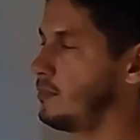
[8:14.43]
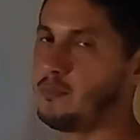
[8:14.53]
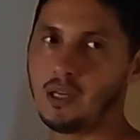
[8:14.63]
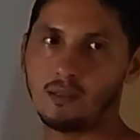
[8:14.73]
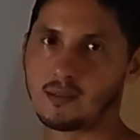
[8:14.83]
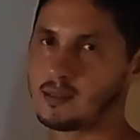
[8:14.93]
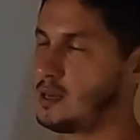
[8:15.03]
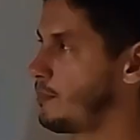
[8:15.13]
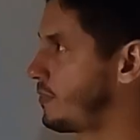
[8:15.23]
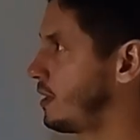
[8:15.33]
means
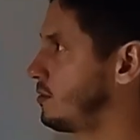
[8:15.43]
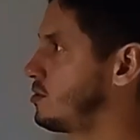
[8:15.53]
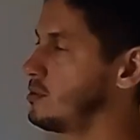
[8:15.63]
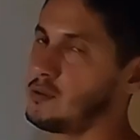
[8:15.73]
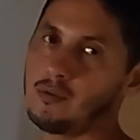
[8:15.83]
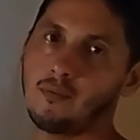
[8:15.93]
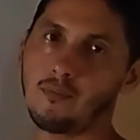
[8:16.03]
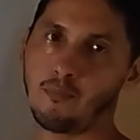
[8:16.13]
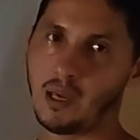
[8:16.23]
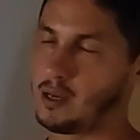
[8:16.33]
something to
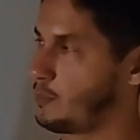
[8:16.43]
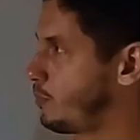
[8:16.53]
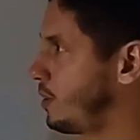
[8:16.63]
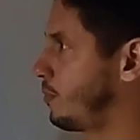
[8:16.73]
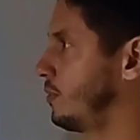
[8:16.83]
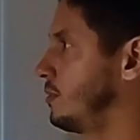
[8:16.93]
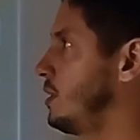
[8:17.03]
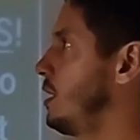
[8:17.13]
many people.